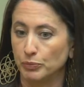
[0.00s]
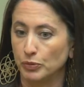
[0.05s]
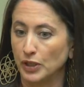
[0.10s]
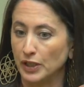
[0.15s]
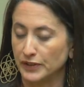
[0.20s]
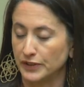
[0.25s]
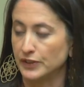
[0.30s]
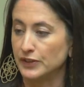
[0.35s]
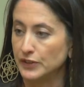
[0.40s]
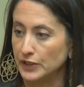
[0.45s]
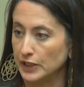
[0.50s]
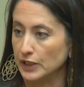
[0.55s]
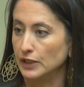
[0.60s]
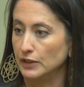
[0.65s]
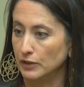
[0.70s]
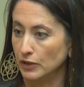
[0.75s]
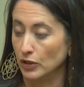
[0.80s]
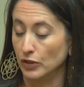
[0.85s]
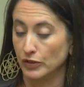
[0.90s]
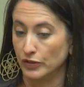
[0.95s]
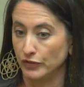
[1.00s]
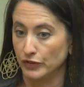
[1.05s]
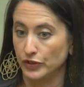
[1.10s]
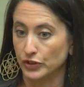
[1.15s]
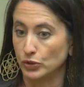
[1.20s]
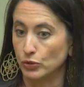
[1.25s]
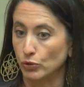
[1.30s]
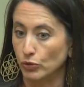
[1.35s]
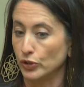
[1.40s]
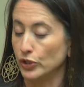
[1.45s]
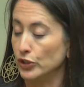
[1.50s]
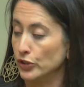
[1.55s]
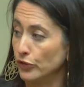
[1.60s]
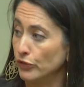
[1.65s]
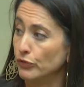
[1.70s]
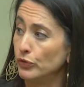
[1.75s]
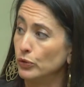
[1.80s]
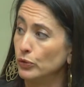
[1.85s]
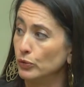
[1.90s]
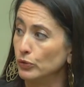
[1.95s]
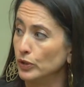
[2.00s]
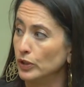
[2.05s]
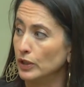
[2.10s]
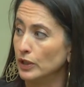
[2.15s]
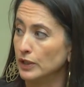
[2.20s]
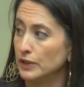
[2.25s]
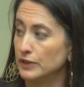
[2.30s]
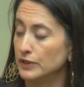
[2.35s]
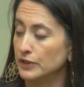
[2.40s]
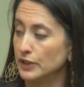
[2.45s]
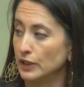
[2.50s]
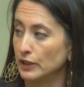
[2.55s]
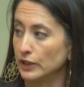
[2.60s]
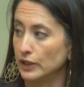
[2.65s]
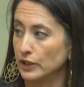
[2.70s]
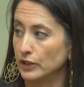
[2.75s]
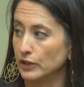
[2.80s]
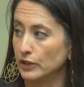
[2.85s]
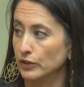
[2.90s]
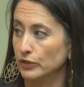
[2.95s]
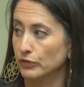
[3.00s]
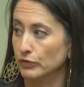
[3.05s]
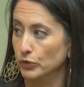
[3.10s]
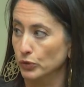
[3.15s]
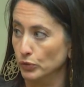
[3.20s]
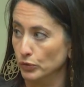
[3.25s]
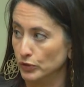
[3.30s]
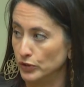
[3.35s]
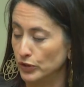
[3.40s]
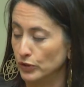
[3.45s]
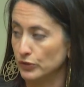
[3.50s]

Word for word: processing all of this corn into food and selling the food.